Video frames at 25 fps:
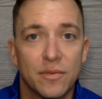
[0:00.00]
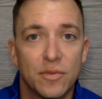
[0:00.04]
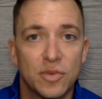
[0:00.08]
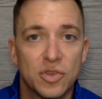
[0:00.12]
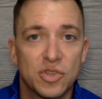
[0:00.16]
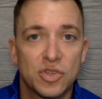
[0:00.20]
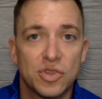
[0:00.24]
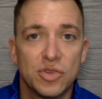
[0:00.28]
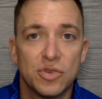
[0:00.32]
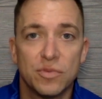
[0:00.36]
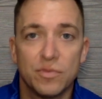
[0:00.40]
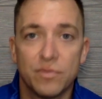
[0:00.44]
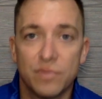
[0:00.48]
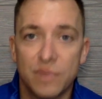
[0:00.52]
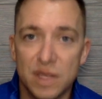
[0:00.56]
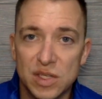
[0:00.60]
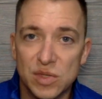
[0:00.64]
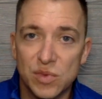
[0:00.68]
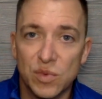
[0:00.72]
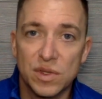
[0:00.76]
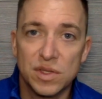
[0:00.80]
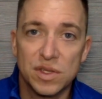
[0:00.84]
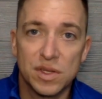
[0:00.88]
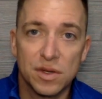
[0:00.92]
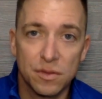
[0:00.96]
Which you,
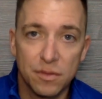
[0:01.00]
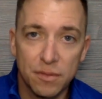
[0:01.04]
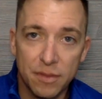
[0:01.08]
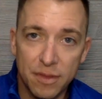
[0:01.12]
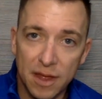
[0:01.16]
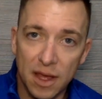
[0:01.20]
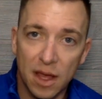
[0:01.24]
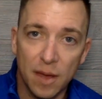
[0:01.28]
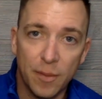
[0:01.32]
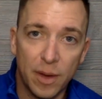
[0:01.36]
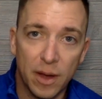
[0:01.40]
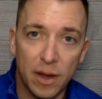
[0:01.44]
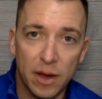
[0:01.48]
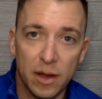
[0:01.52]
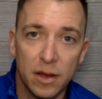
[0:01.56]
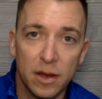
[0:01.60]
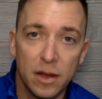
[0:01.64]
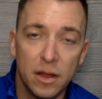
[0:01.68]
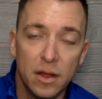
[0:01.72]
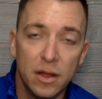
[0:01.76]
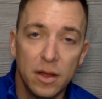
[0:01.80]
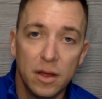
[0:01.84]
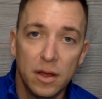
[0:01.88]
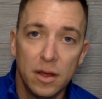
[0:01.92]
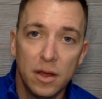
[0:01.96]
this winter, think about it.
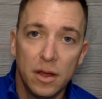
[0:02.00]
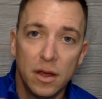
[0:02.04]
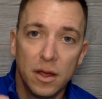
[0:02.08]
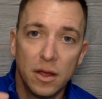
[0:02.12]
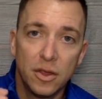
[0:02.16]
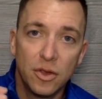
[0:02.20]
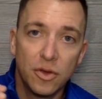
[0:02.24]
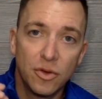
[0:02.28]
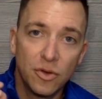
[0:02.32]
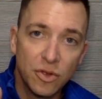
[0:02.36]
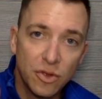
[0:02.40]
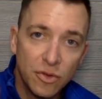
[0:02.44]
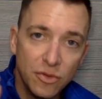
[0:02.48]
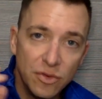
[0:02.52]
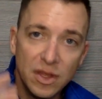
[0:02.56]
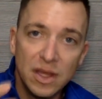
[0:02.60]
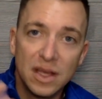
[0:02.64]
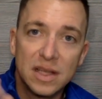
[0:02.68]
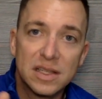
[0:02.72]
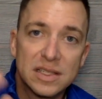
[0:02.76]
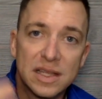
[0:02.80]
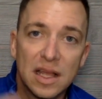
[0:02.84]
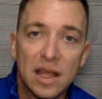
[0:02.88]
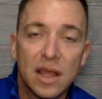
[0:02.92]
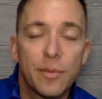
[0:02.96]
Your
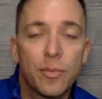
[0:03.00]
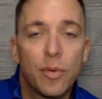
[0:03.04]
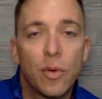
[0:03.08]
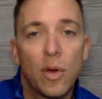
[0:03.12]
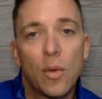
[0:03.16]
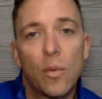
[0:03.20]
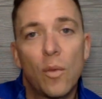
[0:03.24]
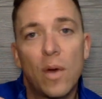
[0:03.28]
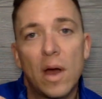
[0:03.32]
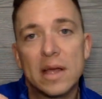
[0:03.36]
unique selling point,